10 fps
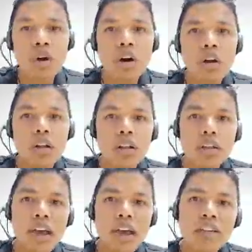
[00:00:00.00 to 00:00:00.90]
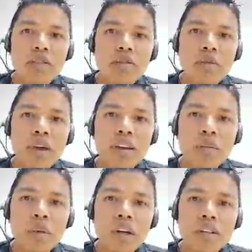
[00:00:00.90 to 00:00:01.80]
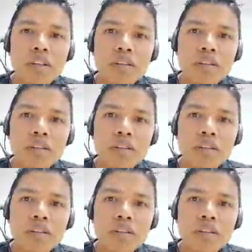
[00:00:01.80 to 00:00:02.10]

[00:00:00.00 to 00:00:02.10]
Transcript: all. Thank you very much.